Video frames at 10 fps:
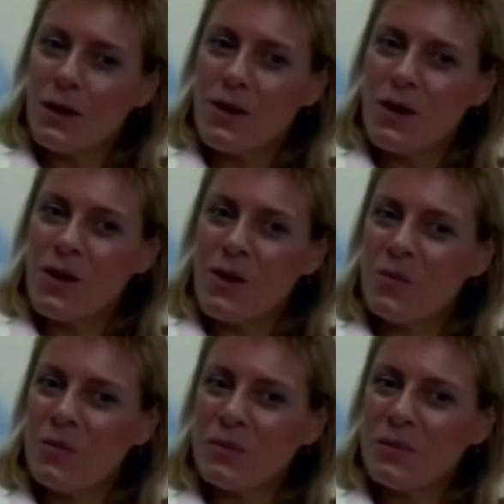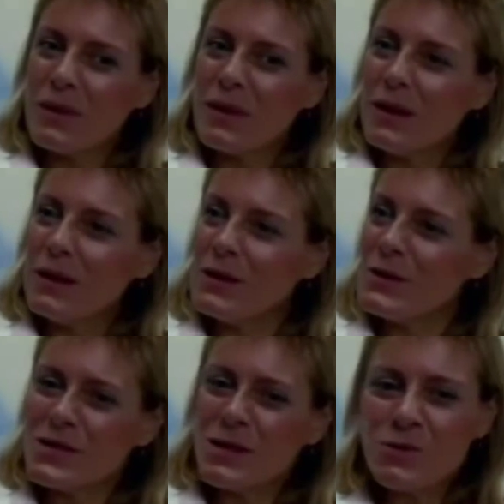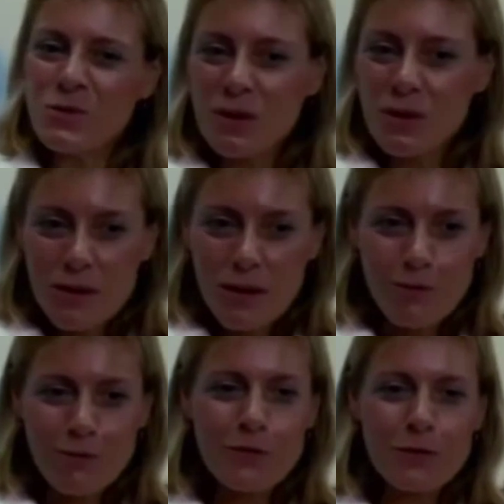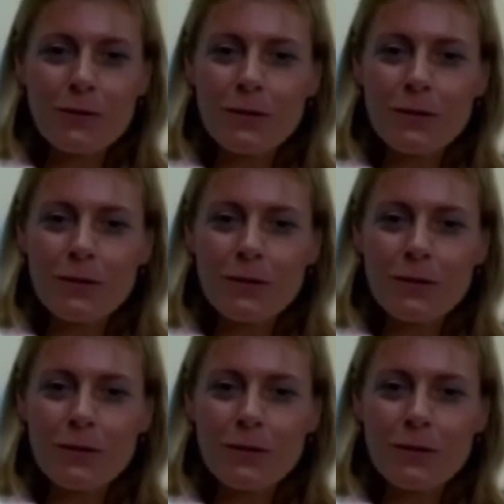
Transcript: It didn't seem to be good enough to